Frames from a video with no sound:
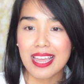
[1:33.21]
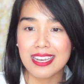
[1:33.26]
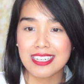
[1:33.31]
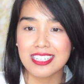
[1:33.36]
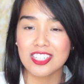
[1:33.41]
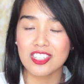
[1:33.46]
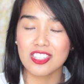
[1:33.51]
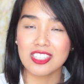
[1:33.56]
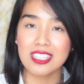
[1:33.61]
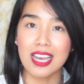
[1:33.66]

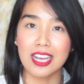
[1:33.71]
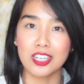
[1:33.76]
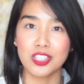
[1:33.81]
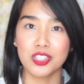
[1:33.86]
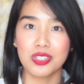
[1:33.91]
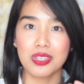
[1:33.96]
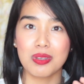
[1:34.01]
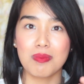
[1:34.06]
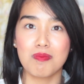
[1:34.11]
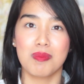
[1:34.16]
and just to
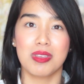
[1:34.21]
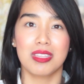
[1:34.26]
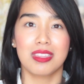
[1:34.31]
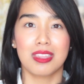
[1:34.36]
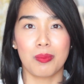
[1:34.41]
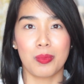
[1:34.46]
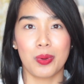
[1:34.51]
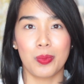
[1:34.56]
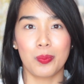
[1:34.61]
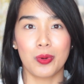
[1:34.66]
actually meet
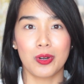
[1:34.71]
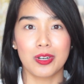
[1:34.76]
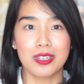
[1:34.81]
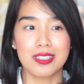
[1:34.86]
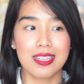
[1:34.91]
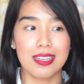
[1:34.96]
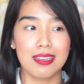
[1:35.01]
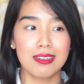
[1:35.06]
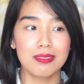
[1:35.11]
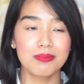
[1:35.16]
them in
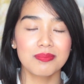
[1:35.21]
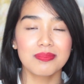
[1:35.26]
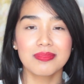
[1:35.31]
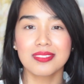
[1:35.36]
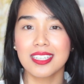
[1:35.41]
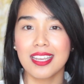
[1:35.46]
person,